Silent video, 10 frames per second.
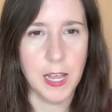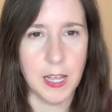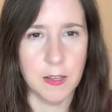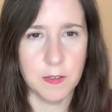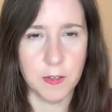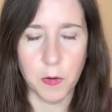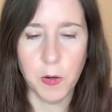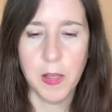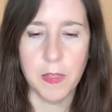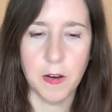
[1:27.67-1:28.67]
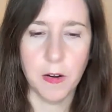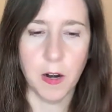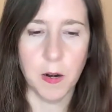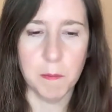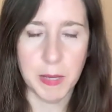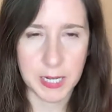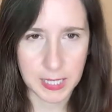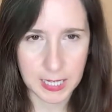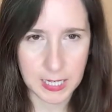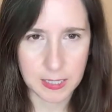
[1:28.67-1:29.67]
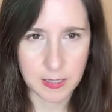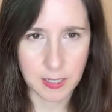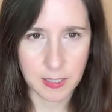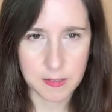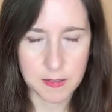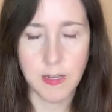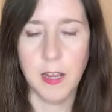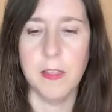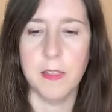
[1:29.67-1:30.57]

And so there are Medicaid cuts,